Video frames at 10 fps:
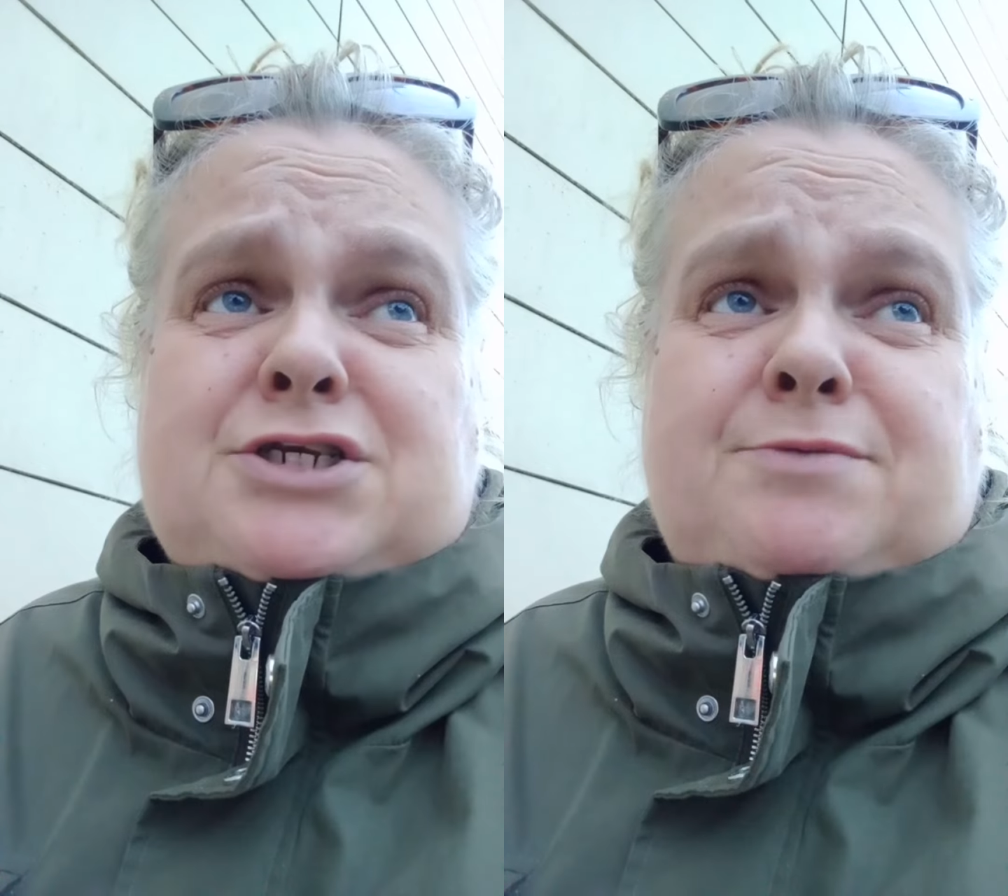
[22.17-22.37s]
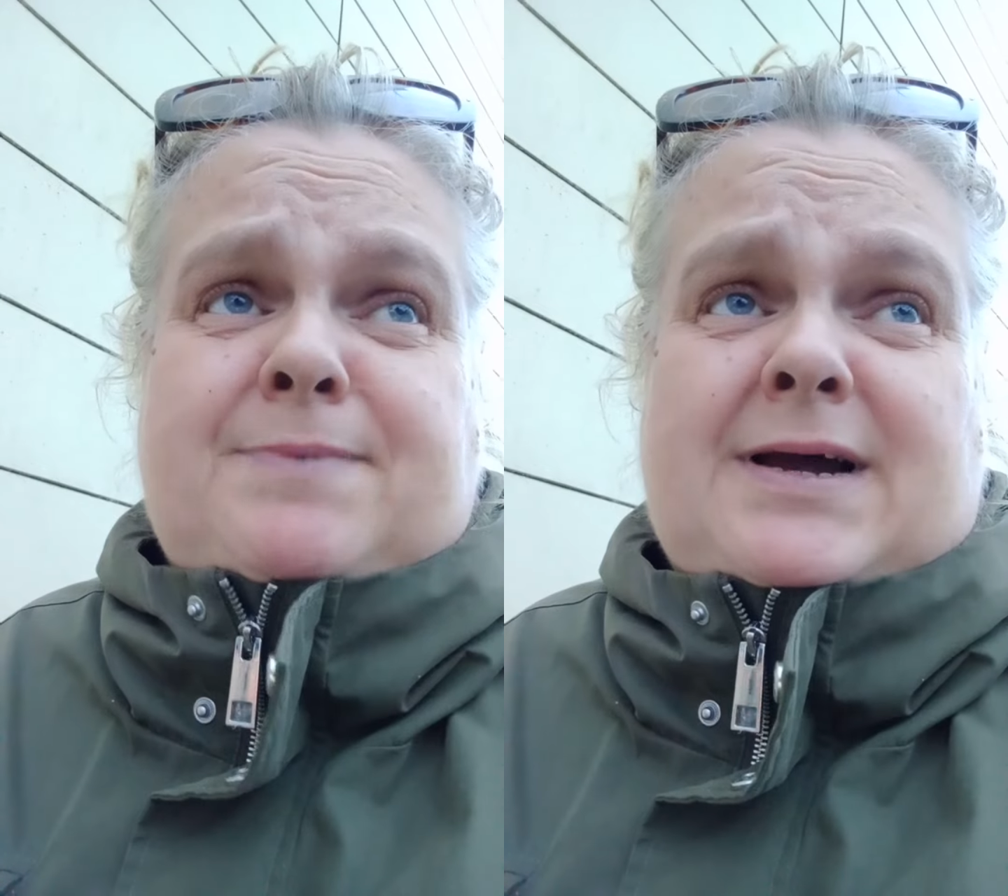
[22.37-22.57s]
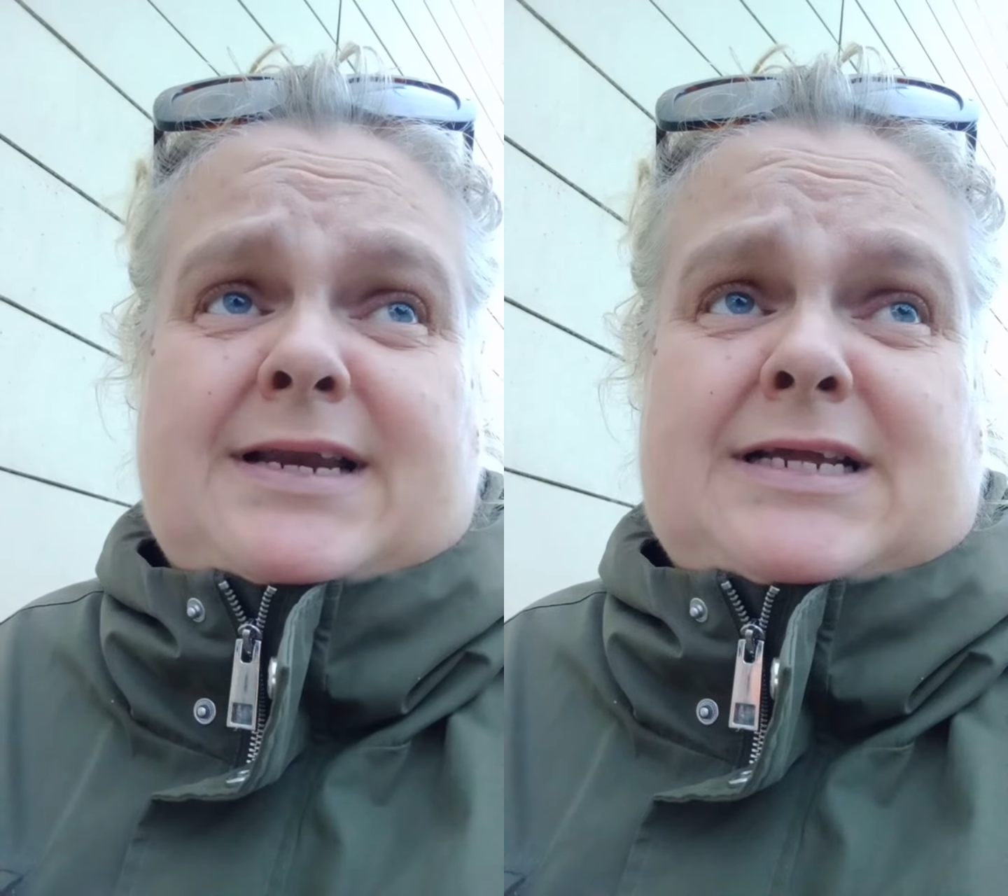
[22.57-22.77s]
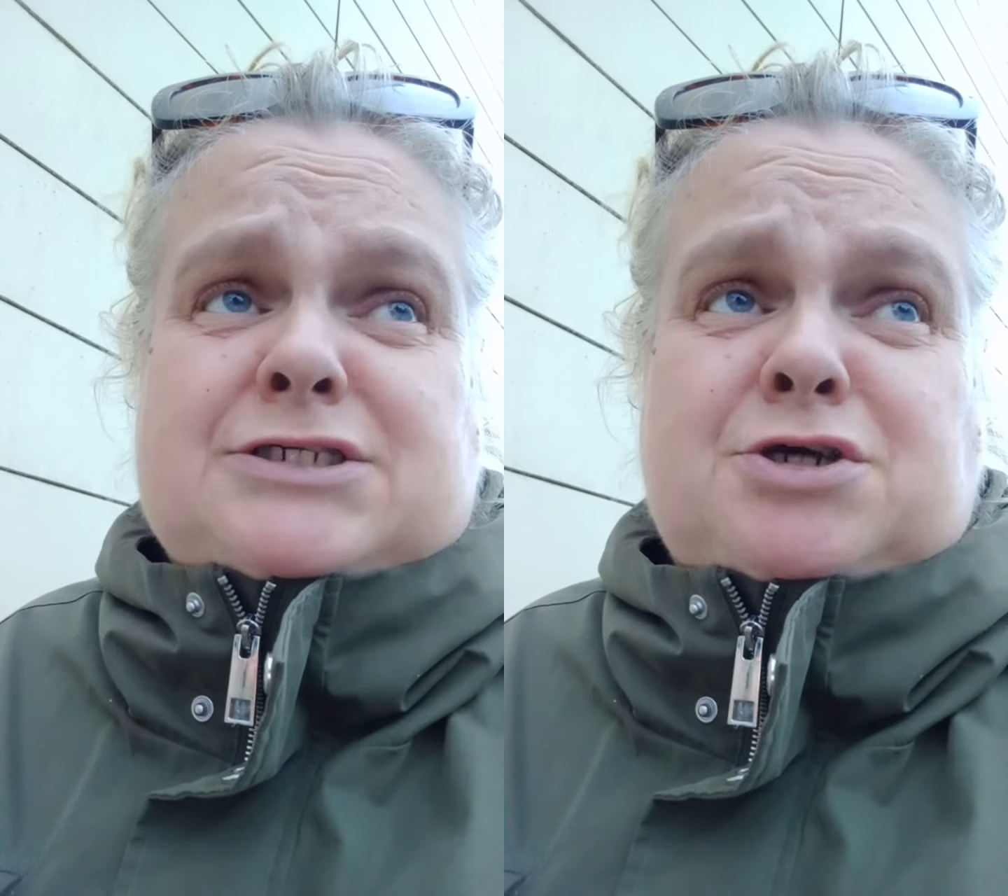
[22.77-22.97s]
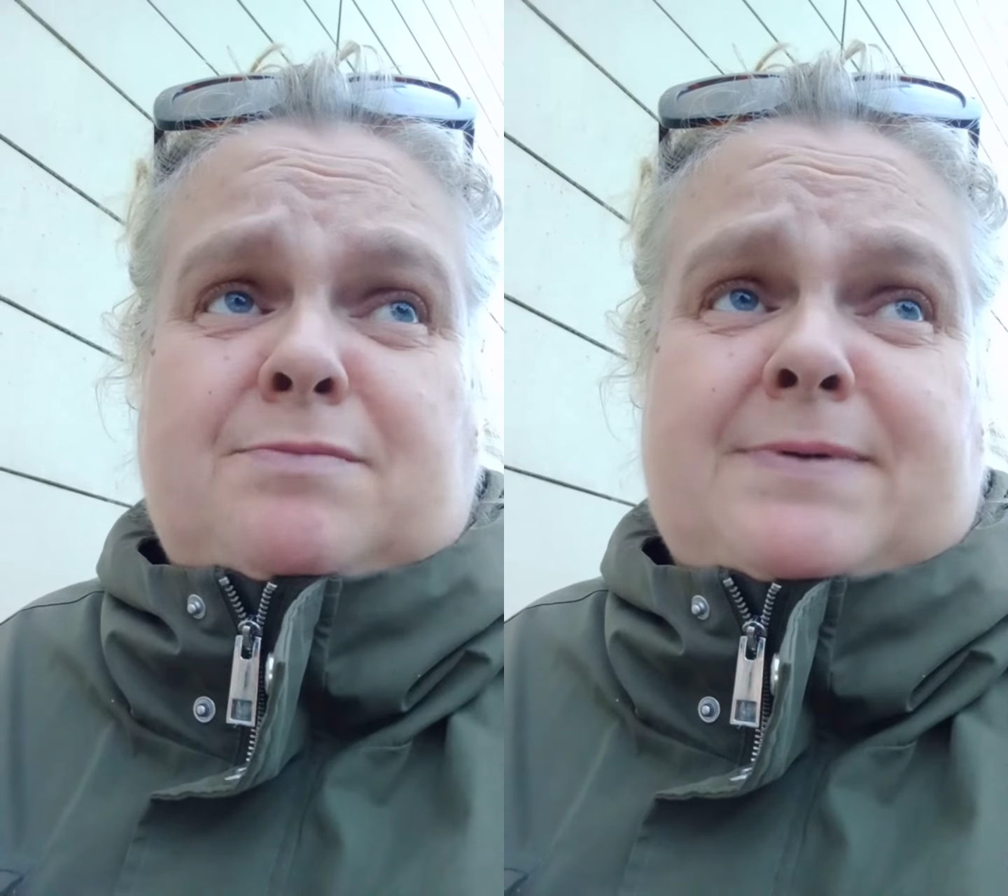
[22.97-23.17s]
Dubai and
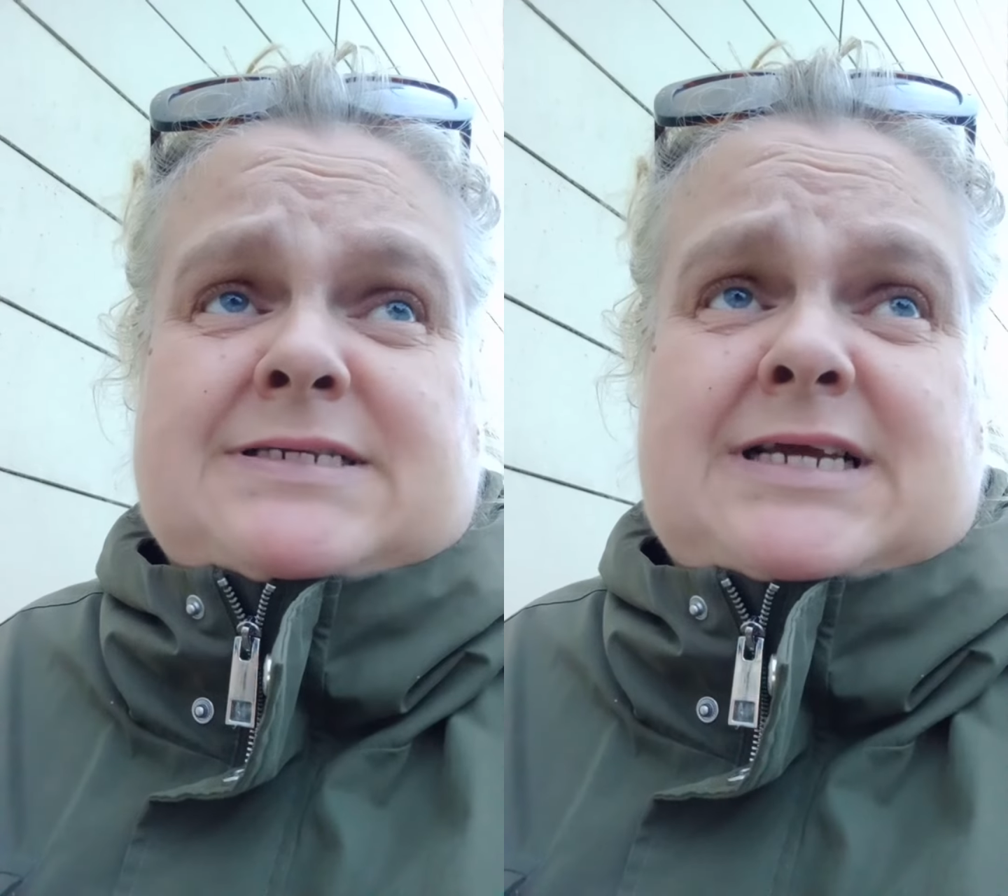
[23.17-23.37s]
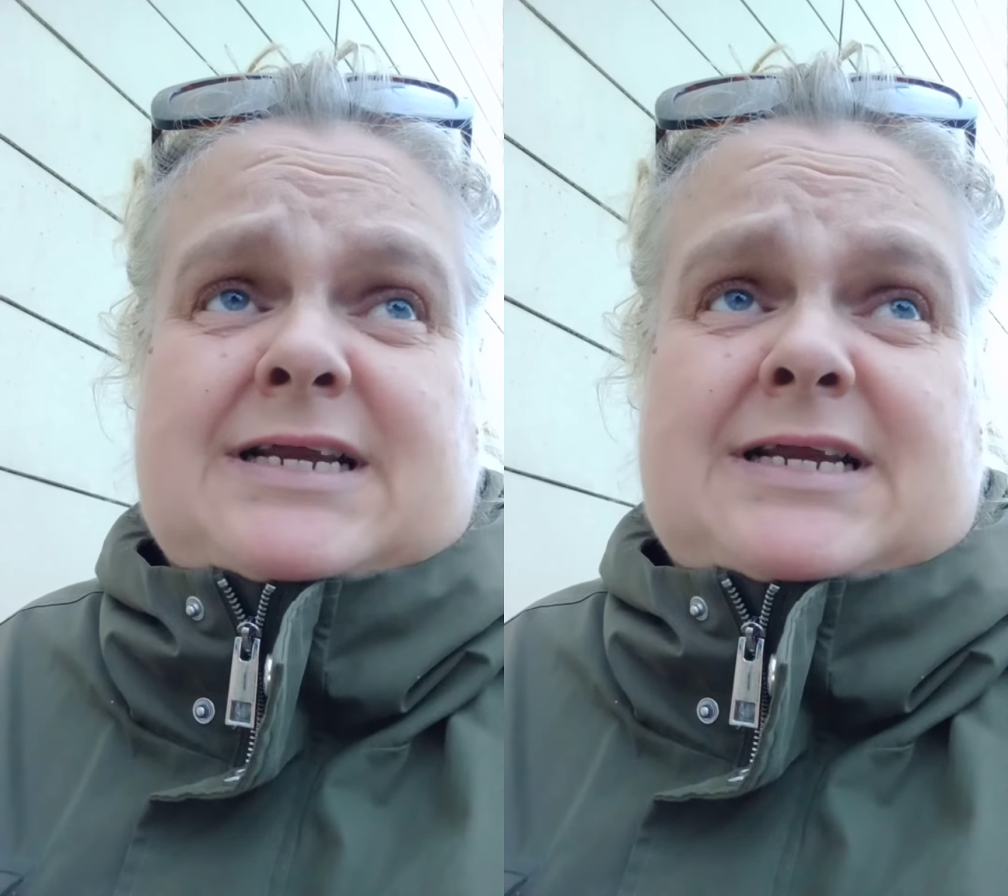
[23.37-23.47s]
he's so busy,